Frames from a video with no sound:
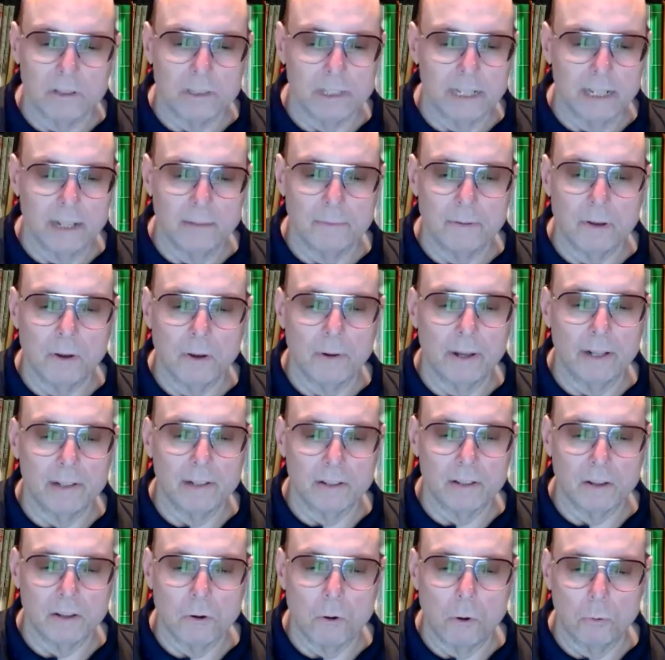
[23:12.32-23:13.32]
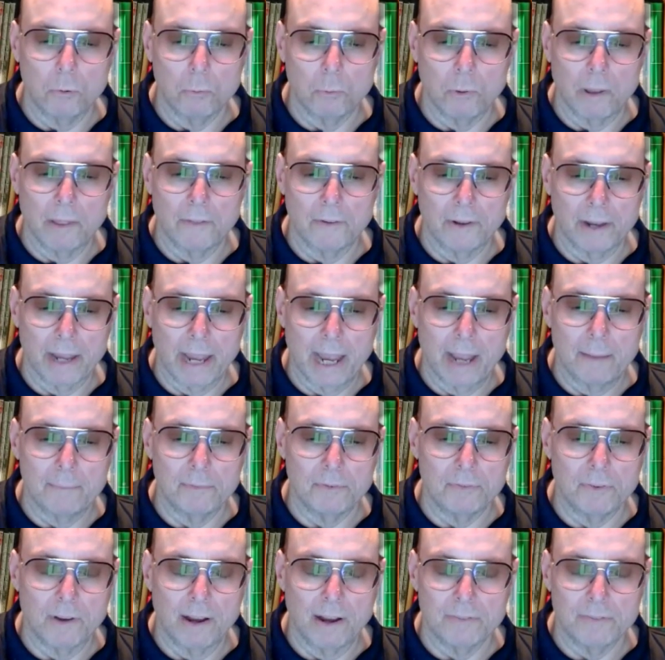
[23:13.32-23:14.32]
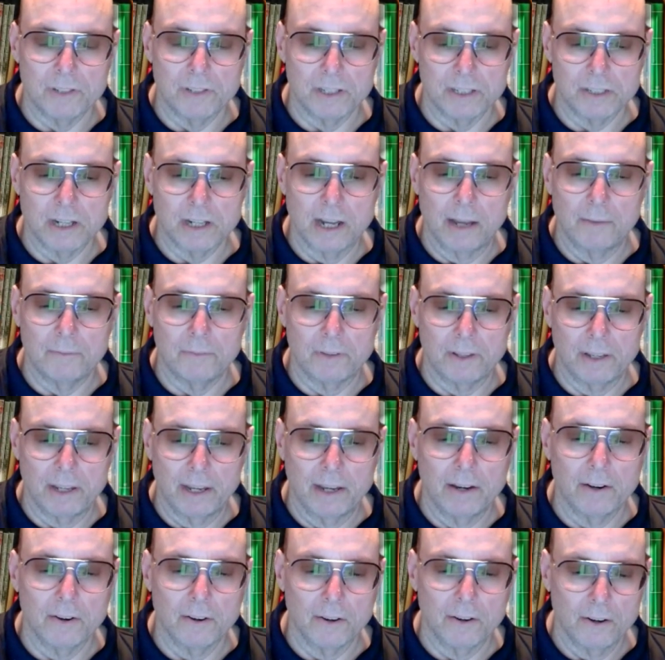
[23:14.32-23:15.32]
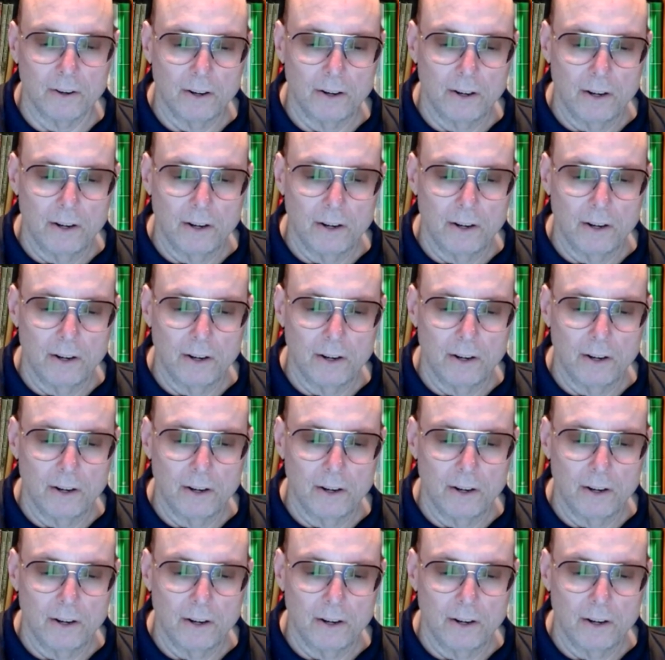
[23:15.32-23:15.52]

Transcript: to see them going into cold weather games 5-6 times a year.